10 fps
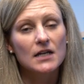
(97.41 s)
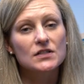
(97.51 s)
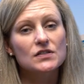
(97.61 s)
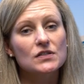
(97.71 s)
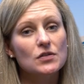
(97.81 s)

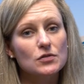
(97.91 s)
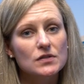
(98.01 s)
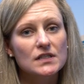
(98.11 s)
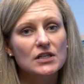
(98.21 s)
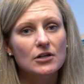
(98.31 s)
does the
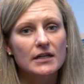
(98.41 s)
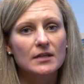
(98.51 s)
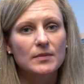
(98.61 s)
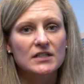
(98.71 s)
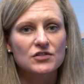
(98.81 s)
Social Security
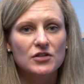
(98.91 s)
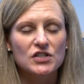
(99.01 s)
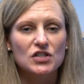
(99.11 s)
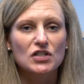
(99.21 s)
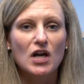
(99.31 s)

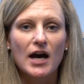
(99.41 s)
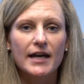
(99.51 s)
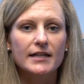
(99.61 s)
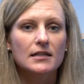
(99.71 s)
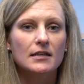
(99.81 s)
Administration
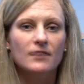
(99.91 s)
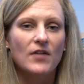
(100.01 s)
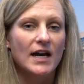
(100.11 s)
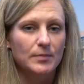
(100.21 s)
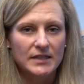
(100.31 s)
not
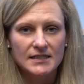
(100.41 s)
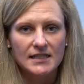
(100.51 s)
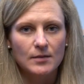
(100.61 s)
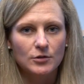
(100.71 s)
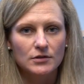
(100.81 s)
find me
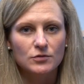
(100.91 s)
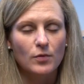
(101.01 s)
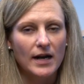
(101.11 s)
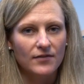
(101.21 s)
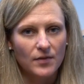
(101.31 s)
disabled
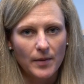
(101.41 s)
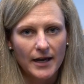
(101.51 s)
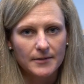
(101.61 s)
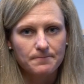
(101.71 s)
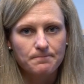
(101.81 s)
right off the
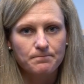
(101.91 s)
bat?